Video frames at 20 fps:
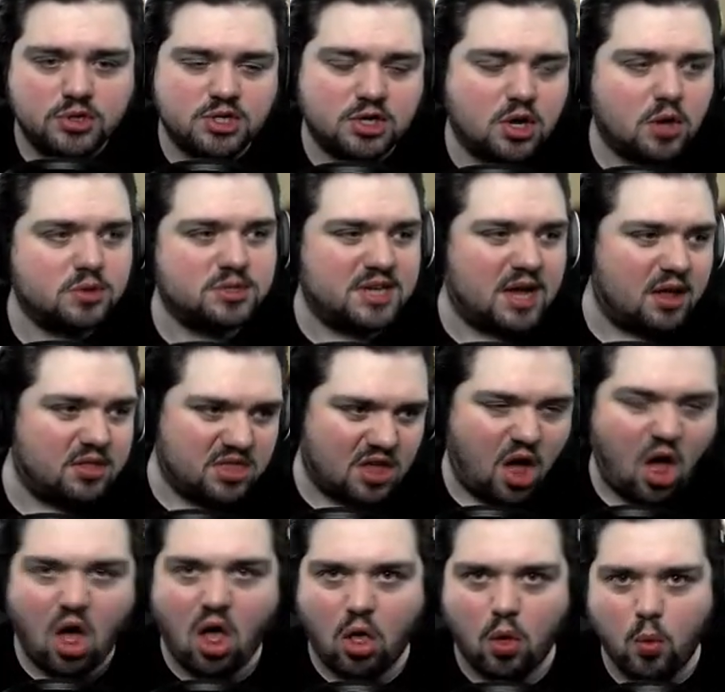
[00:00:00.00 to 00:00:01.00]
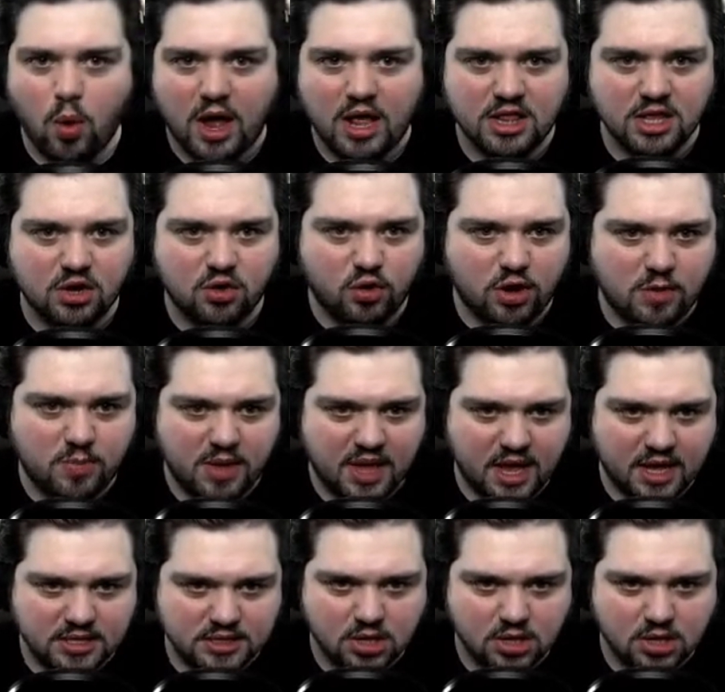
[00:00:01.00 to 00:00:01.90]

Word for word: it goes down the hallway, the creepy-ass